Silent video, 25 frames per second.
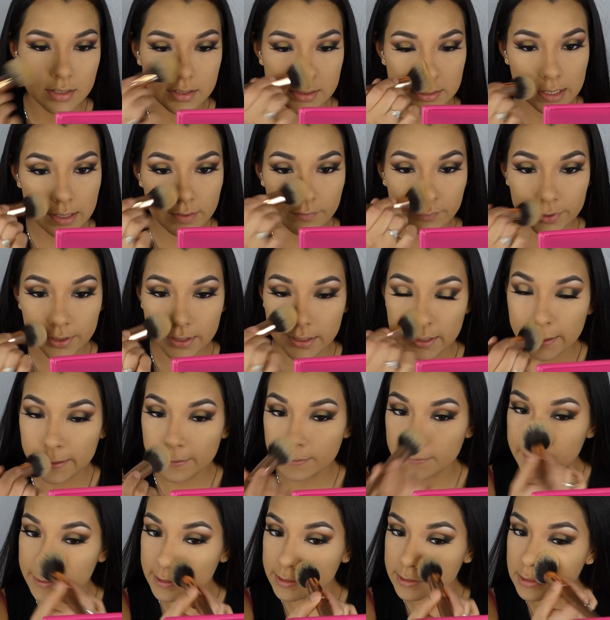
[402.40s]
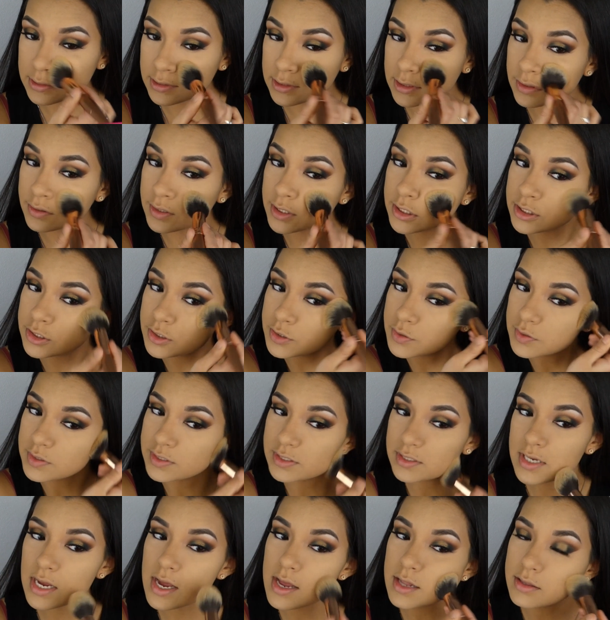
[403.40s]
It's not really necessary to
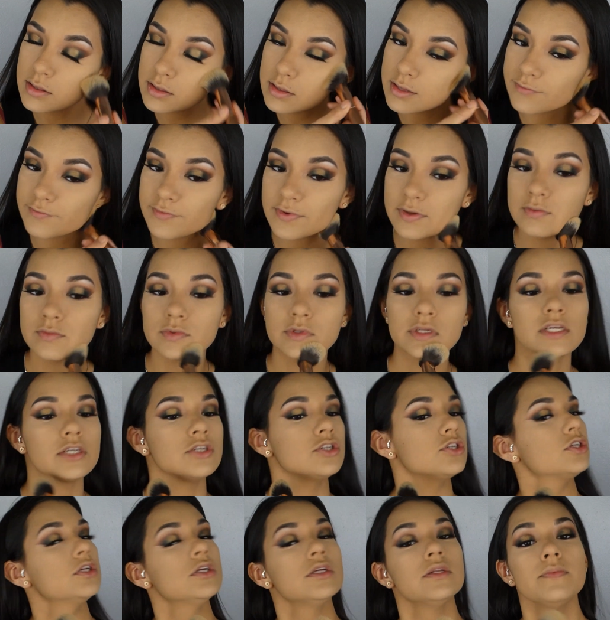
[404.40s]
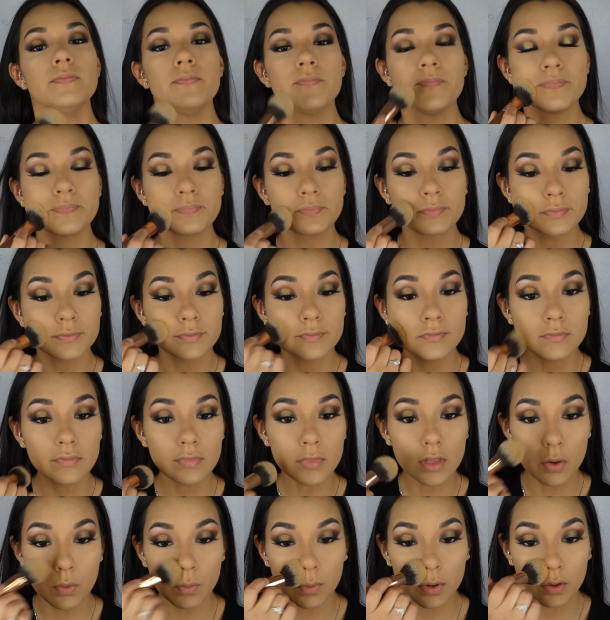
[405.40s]
set the foundation,
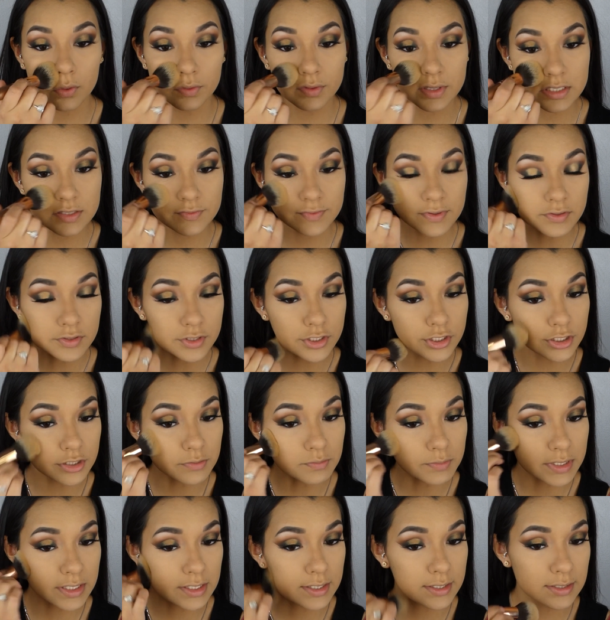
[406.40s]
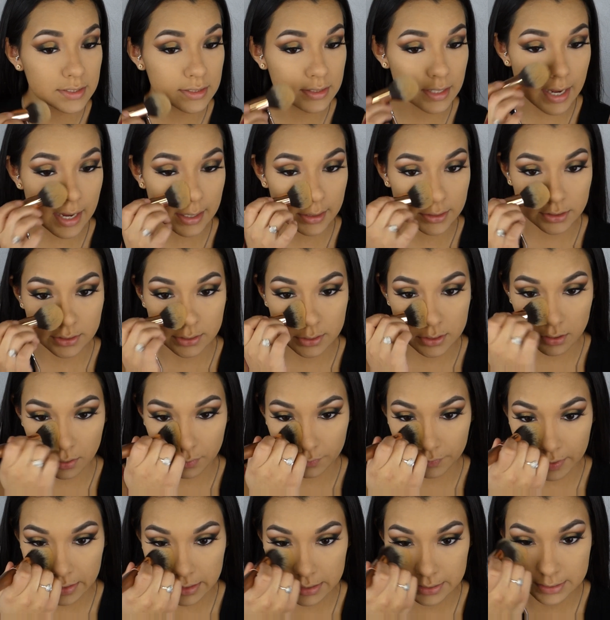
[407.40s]
well, this foundation, because it actually
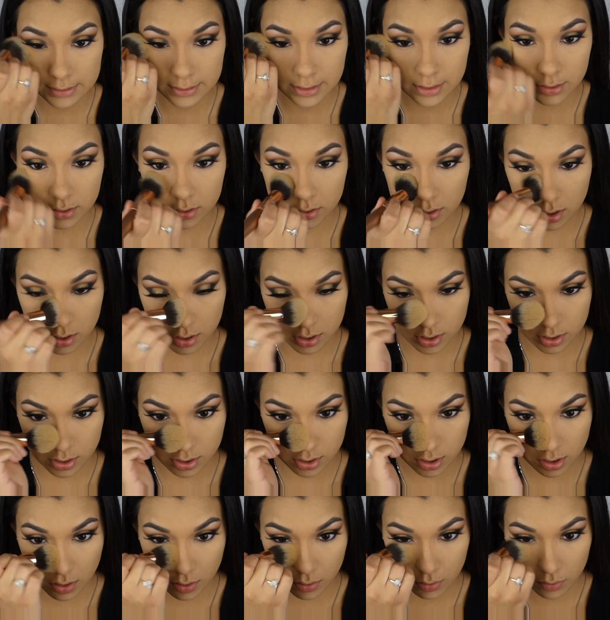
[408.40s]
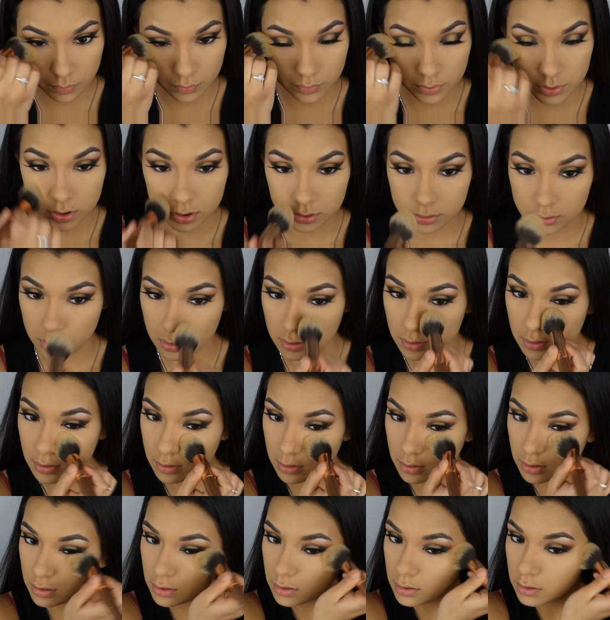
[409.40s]
already sets on its own.
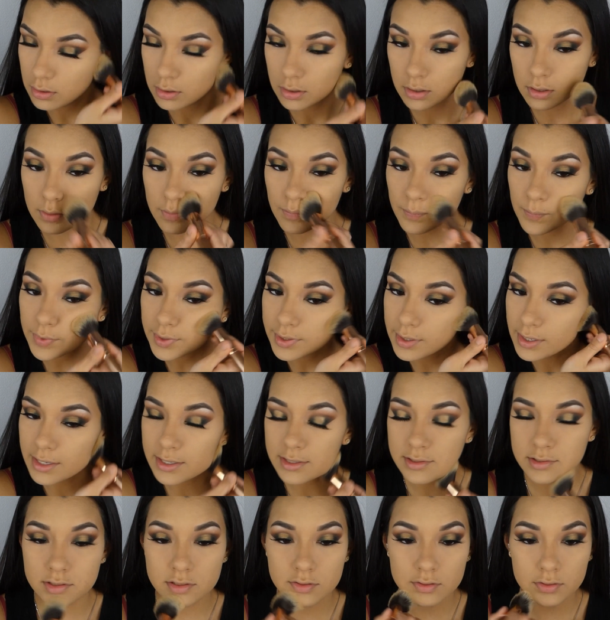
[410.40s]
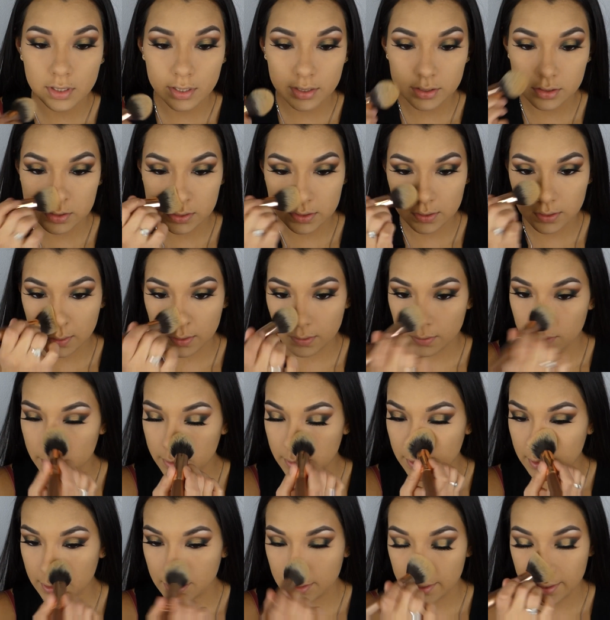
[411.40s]
But I still like to
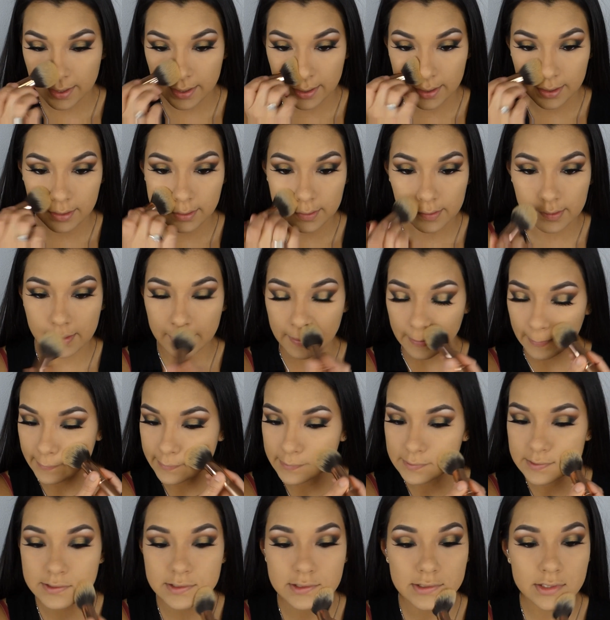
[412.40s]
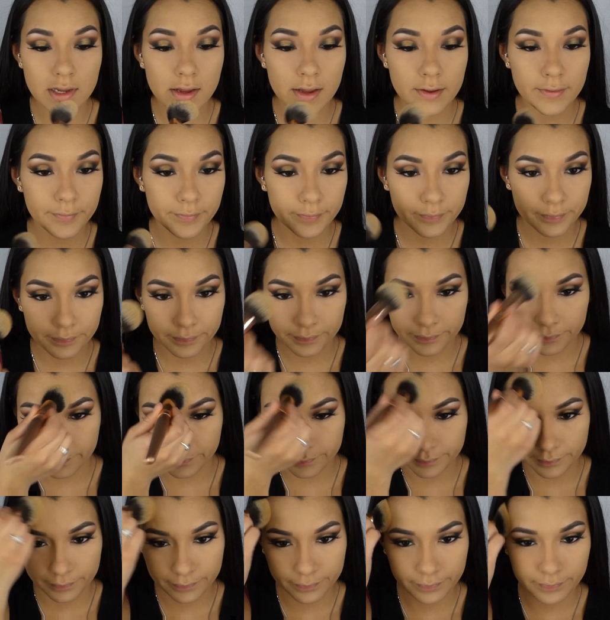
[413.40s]
go ahead and set,
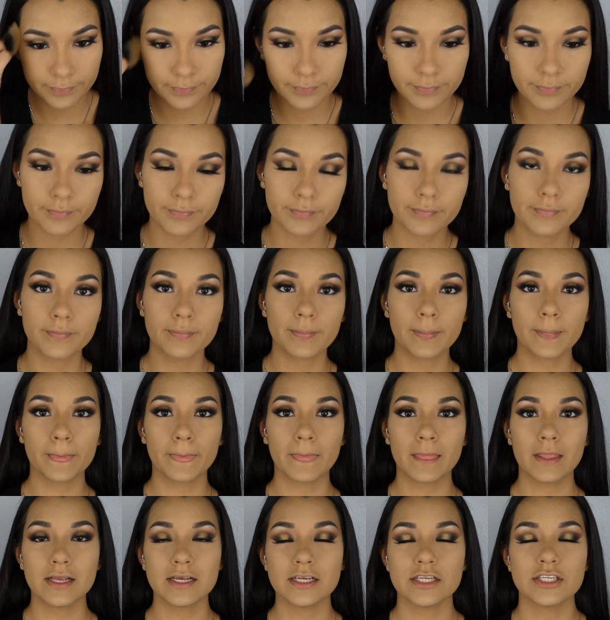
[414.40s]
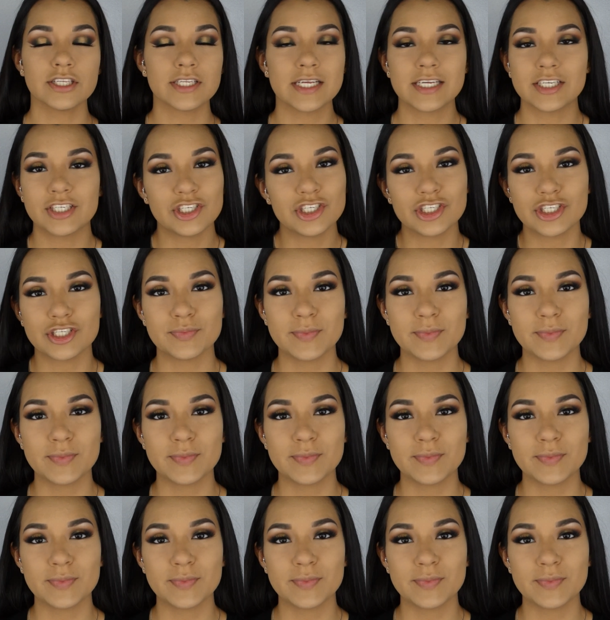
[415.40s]
because that's